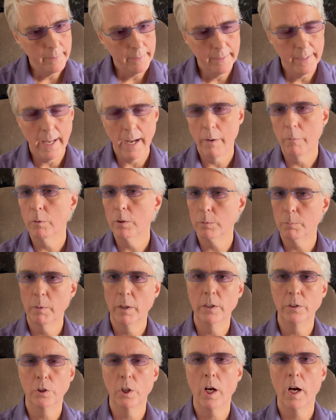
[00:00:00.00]
That was
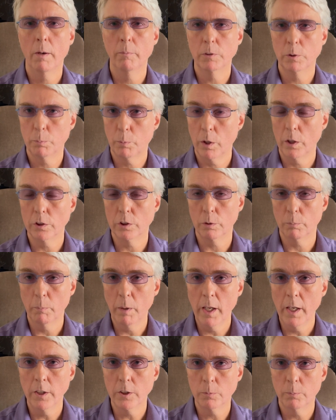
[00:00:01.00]
my job as project
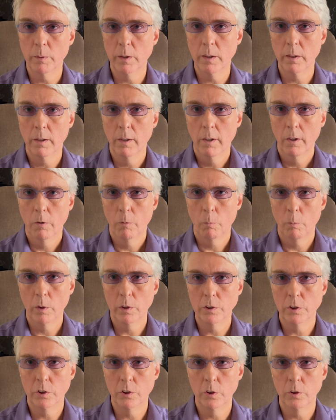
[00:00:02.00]
management,
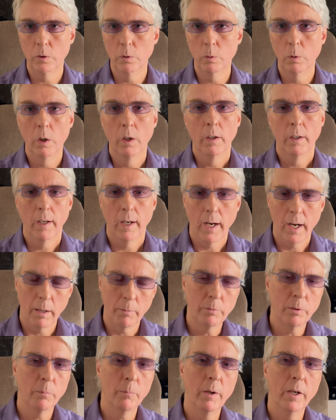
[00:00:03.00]
was to
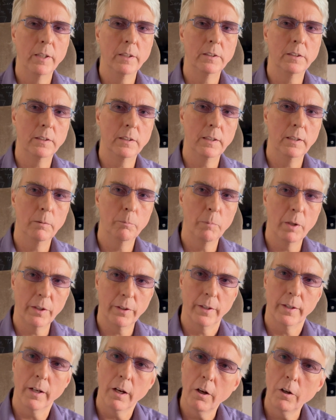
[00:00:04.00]
optimize the
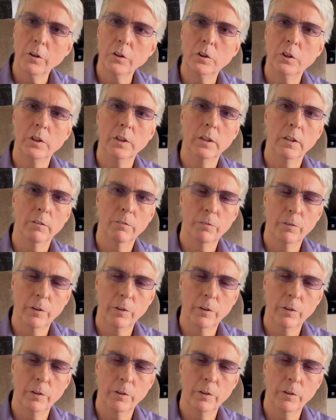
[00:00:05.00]
methodology of